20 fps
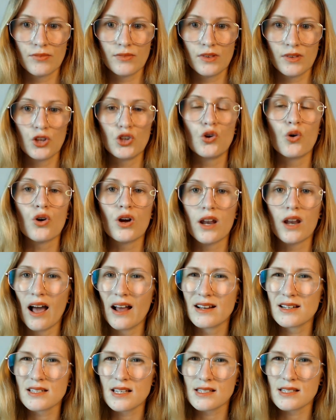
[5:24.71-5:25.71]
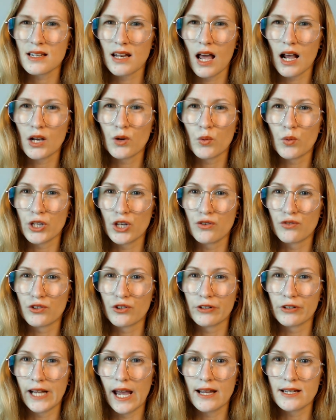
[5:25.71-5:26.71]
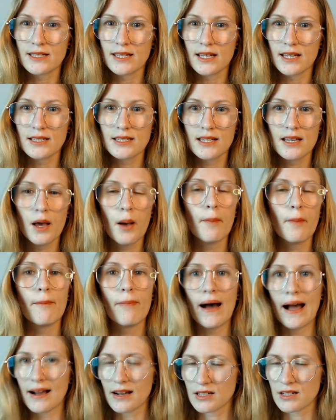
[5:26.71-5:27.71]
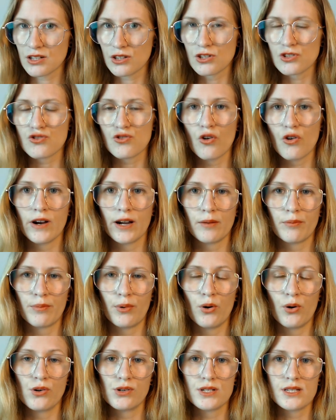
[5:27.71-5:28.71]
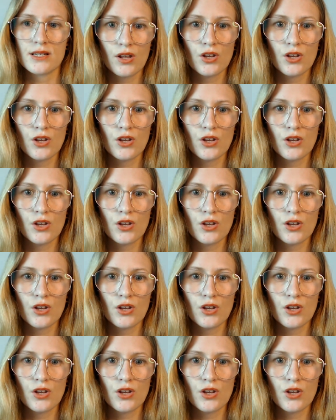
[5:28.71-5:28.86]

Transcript: Your client doesn't like what you've created, back to the drawing board.